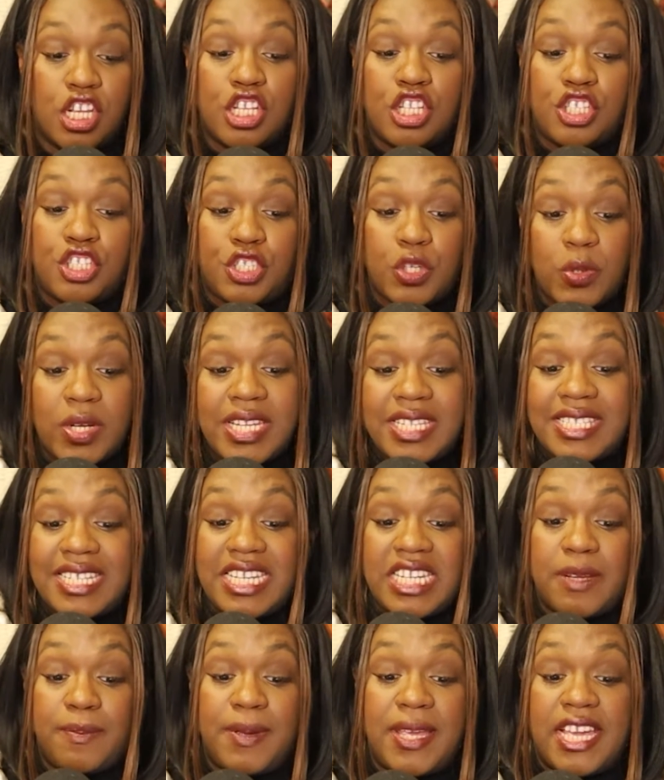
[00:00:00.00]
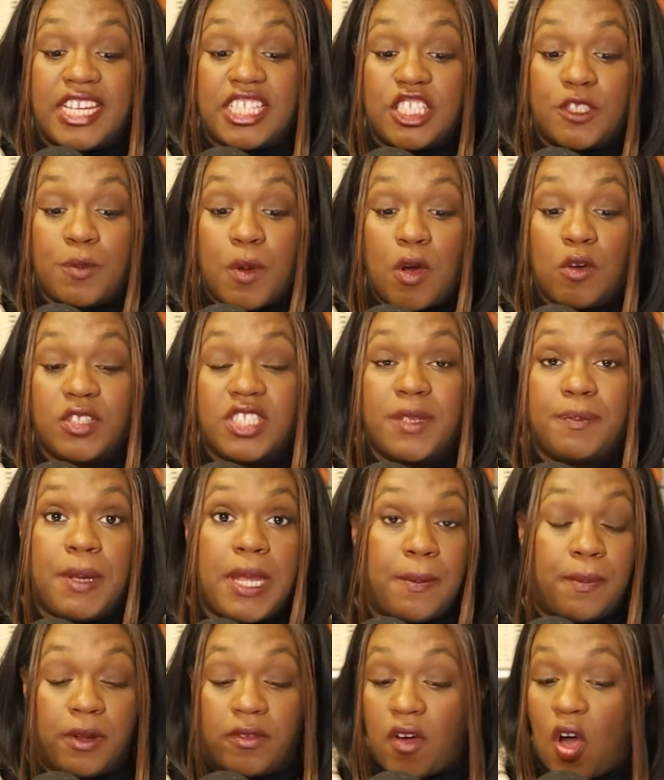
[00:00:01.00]
Students need to be exposed to
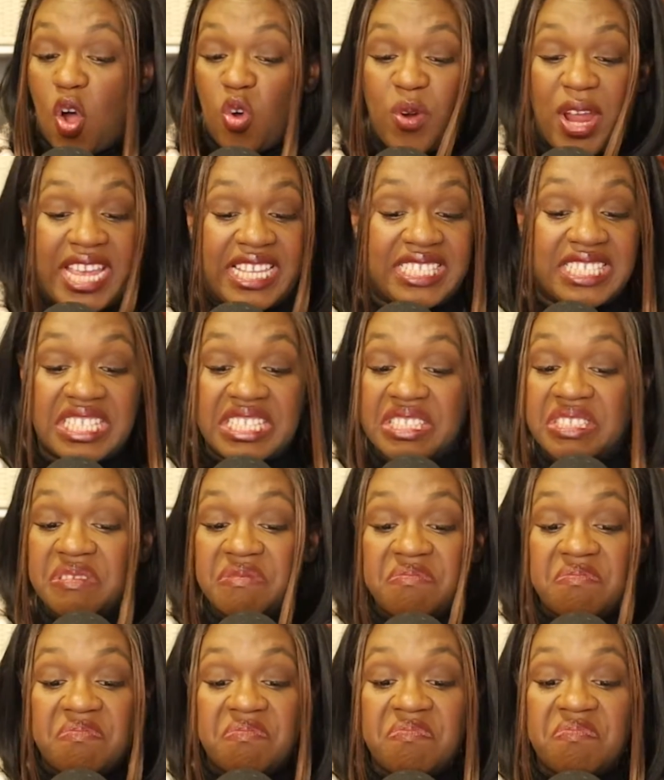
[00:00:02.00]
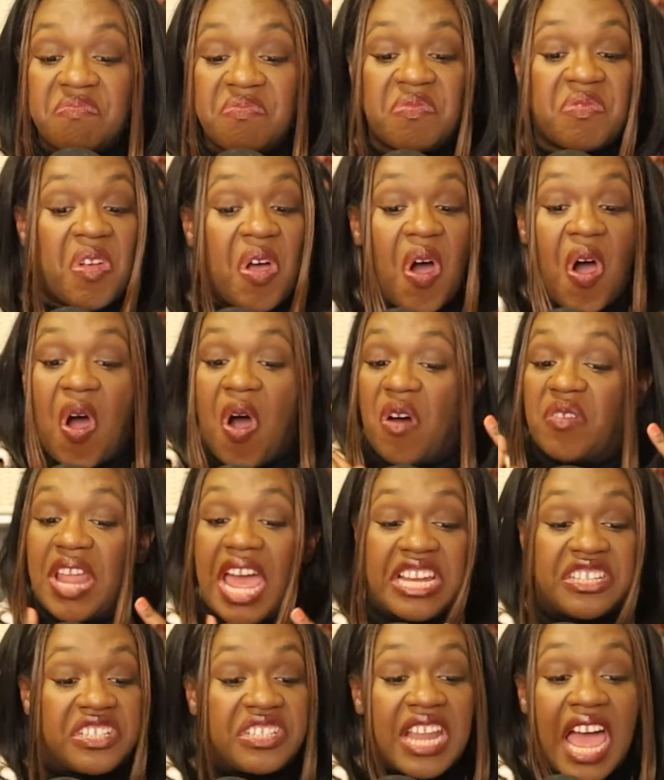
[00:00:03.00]
people of all races, all
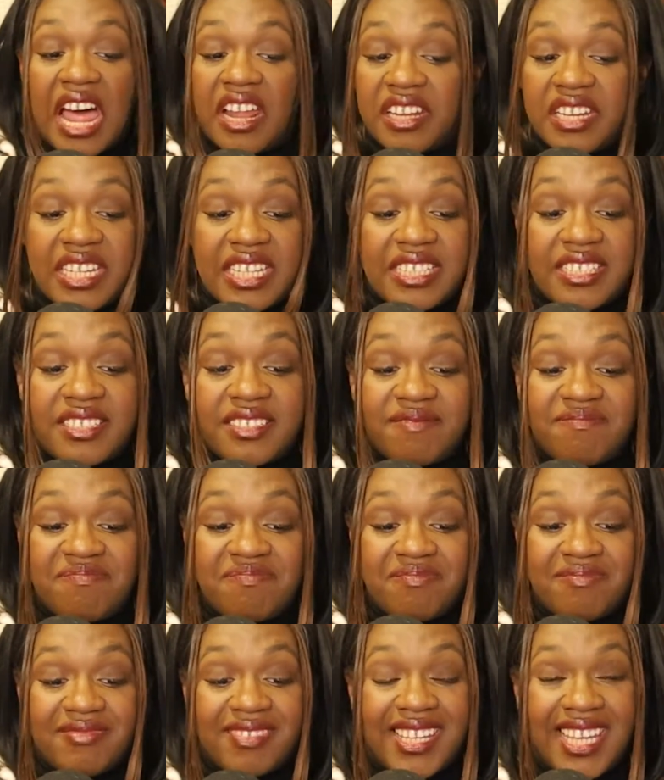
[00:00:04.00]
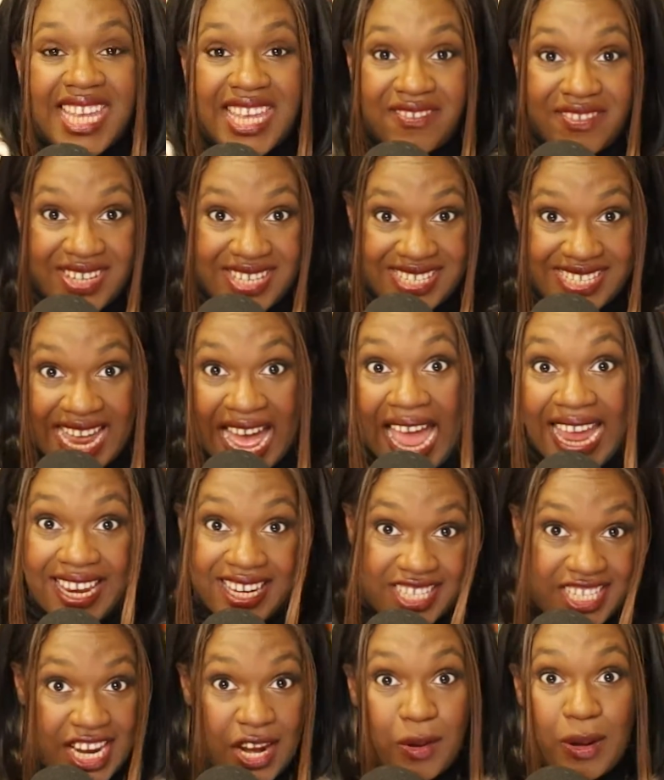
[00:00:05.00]
nationalities, even
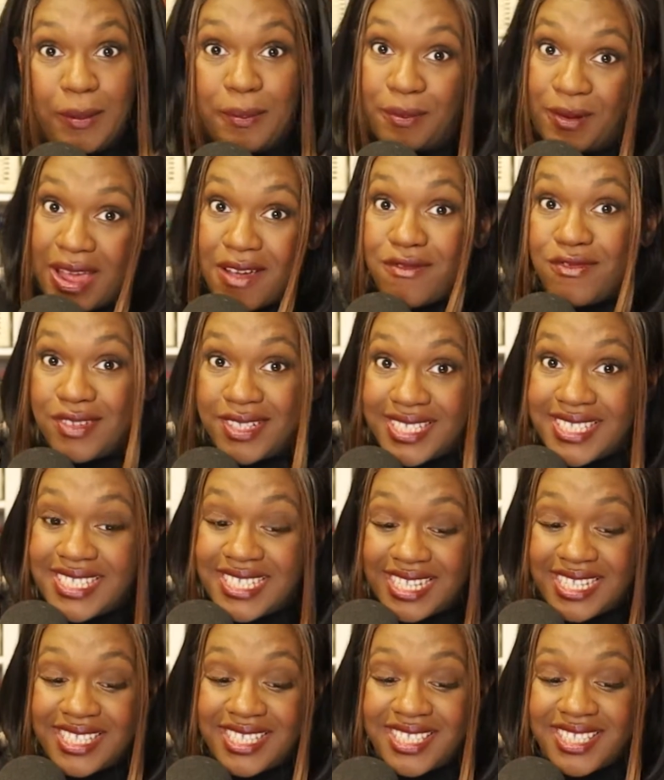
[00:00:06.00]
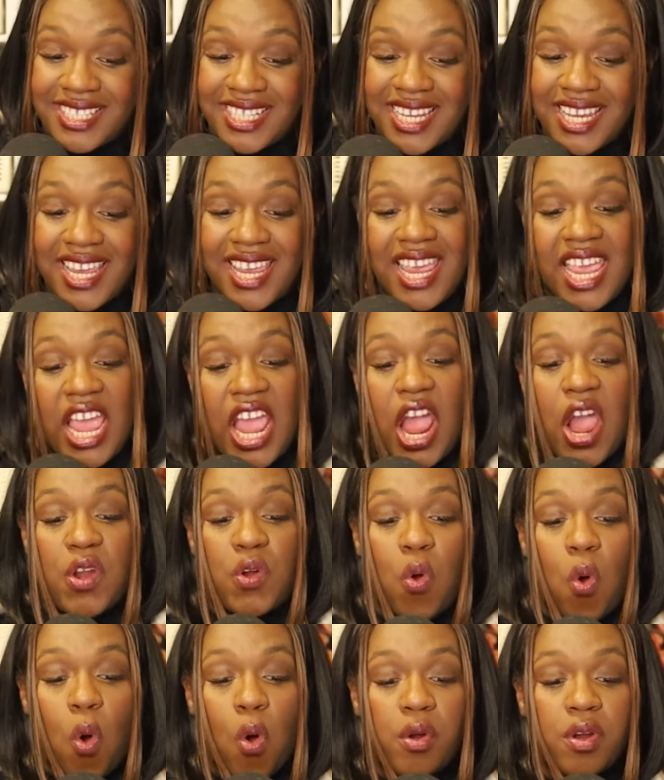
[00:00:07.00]
dietary preferences, in
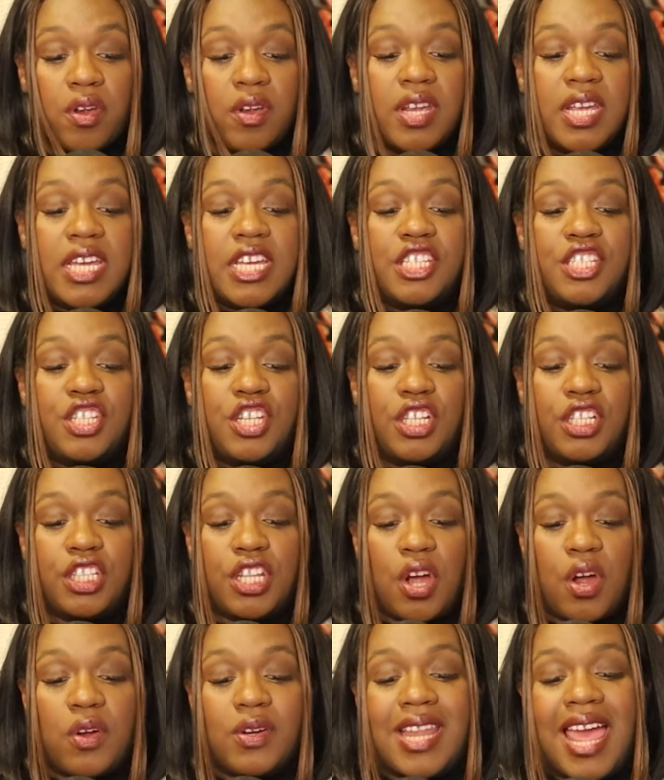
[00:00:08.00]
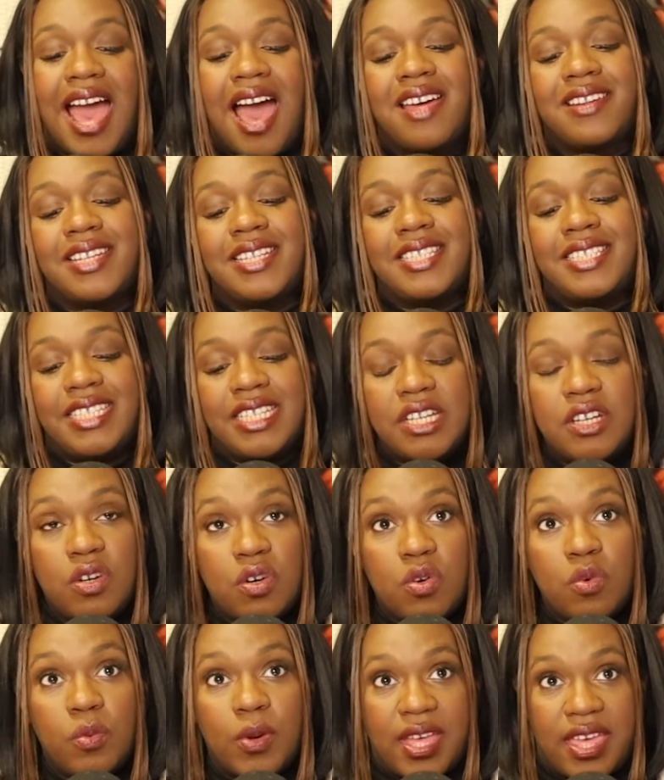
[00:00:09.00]
order to learn how to
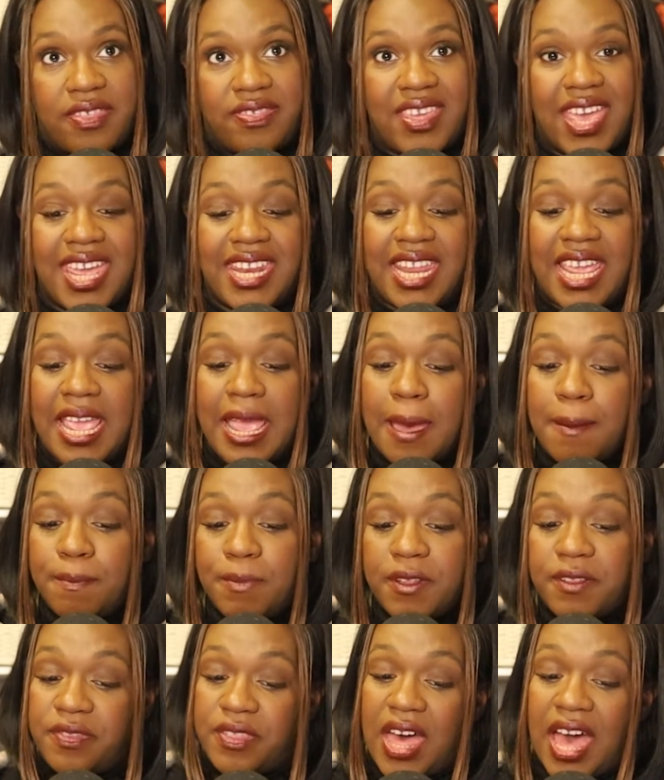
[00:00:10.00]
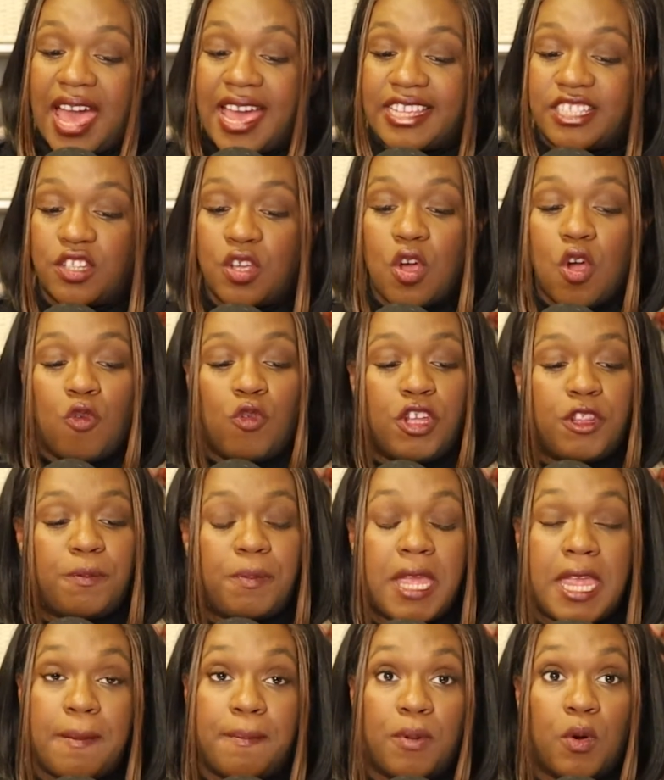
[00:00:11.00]
deal with and empathize with
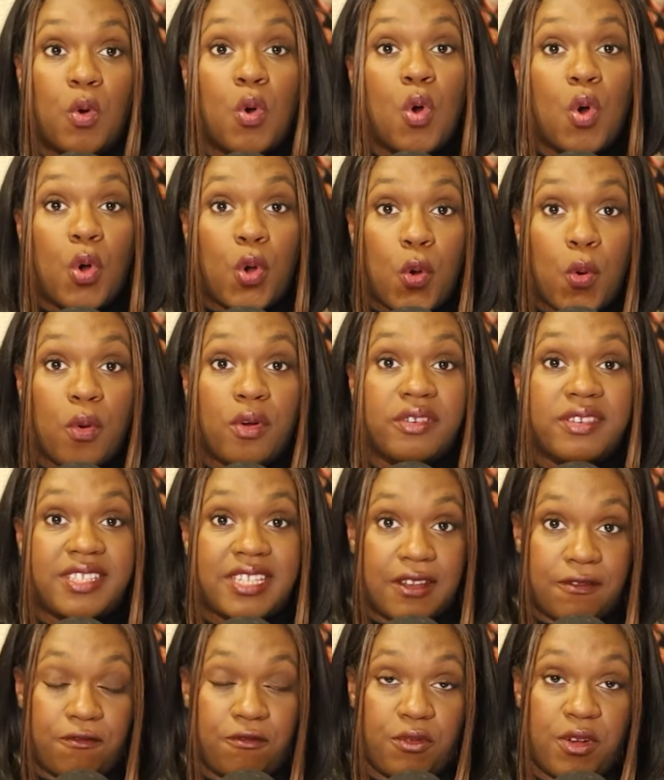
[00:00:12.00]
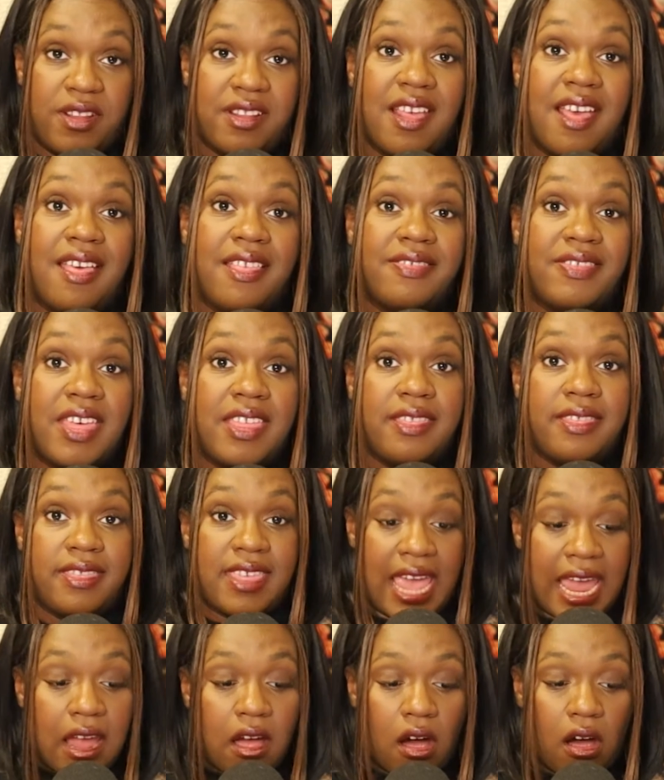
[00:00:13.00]
people who are different than
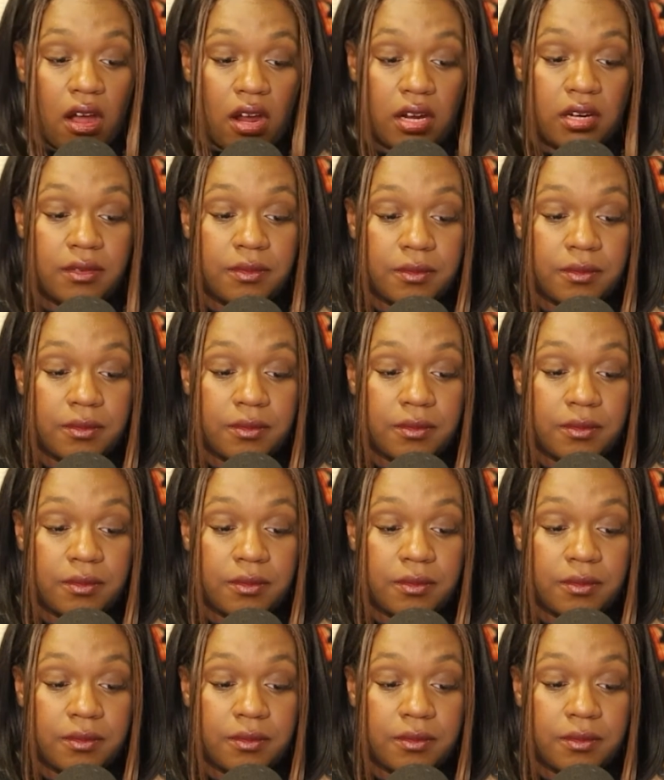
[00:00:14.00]
they are.